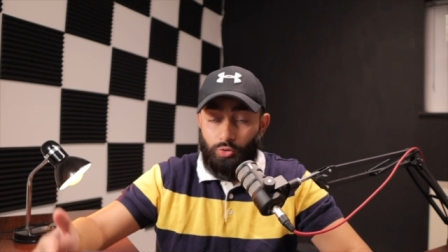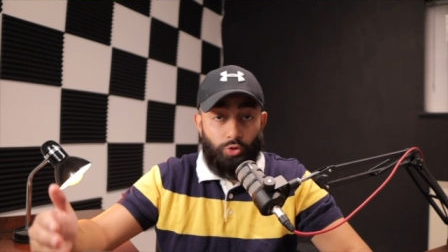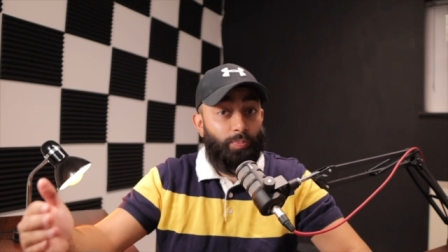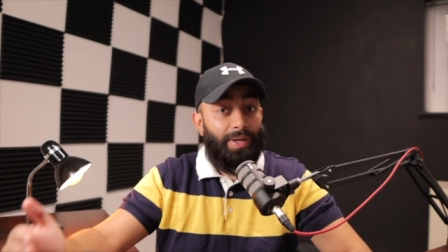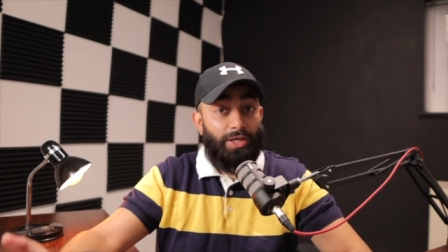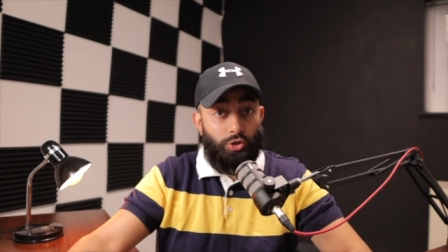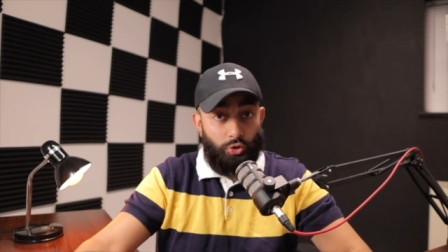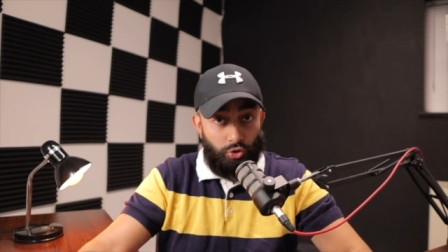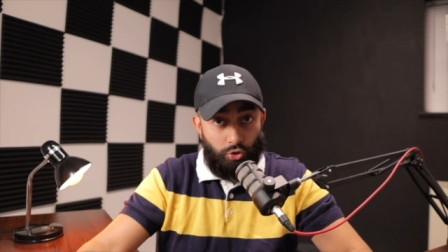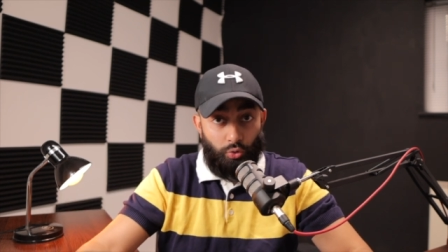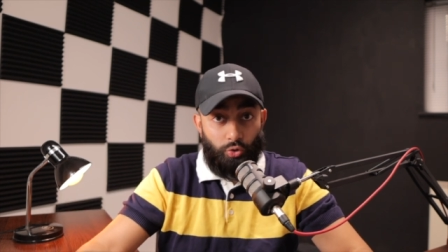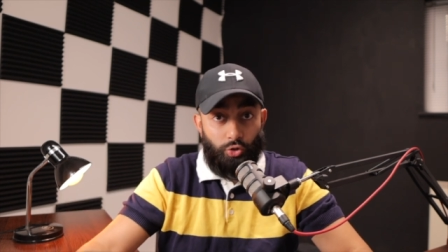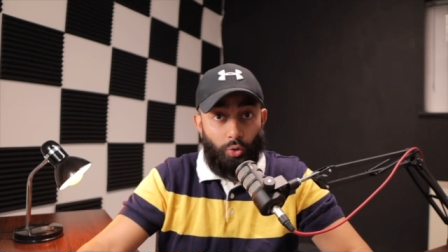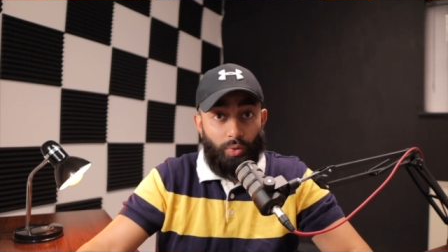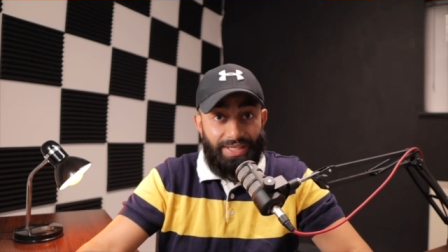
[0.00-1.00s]
to make
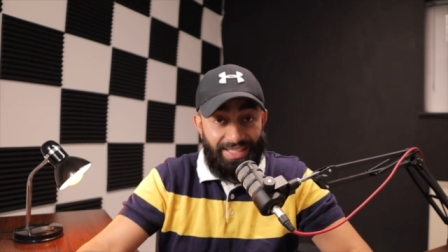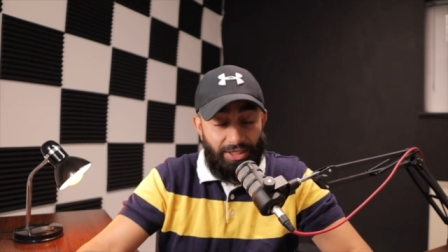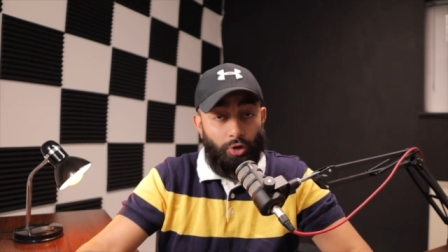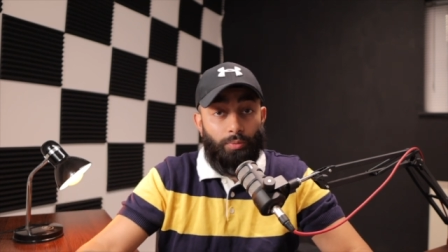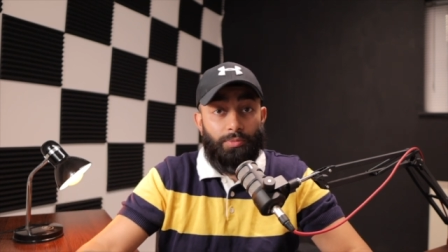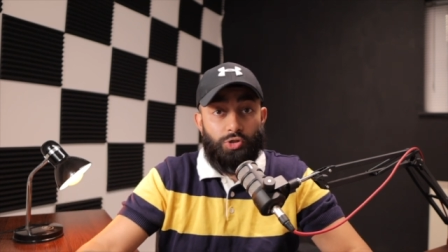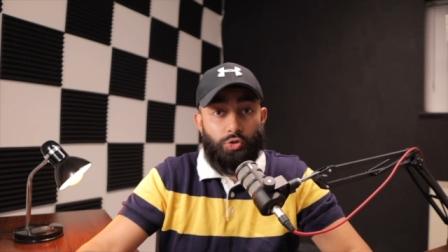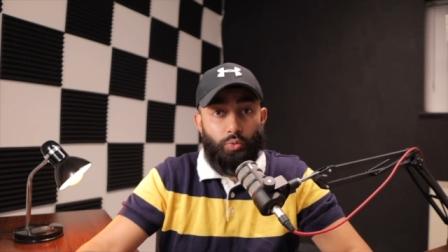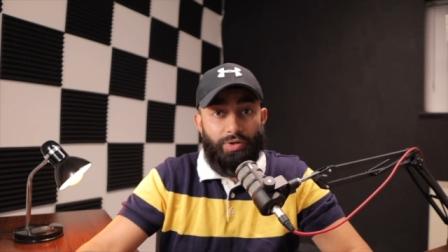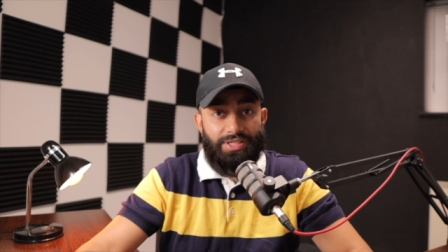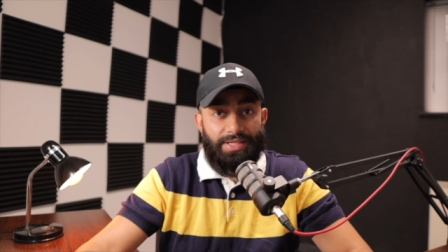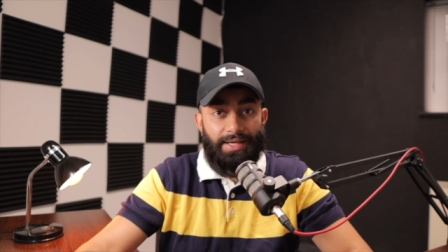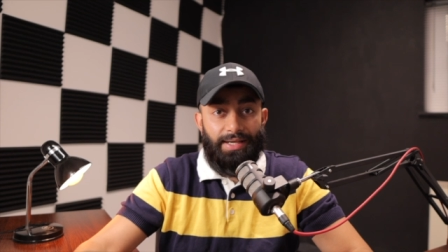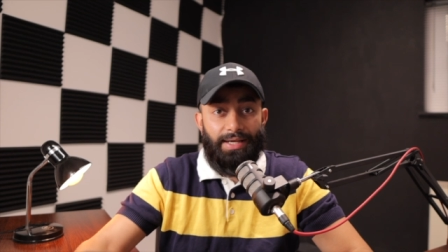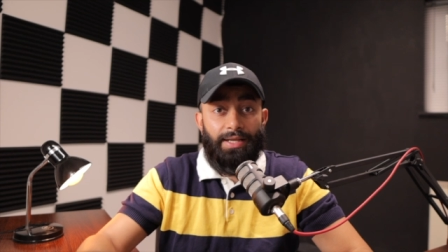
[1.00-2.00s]
sure your e-commerce store is
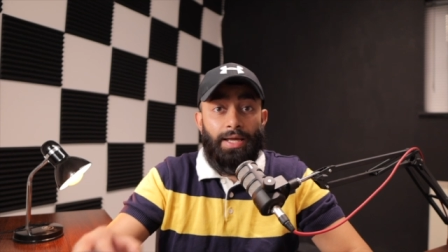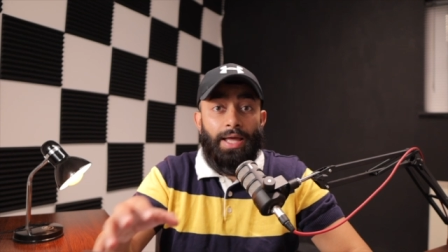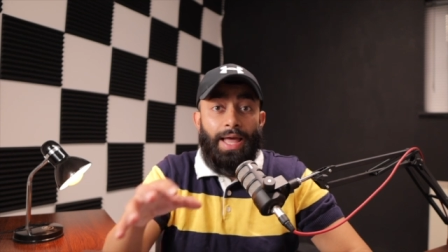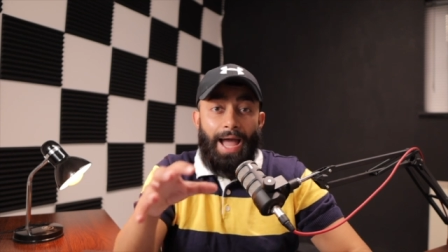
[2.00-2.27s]
halal.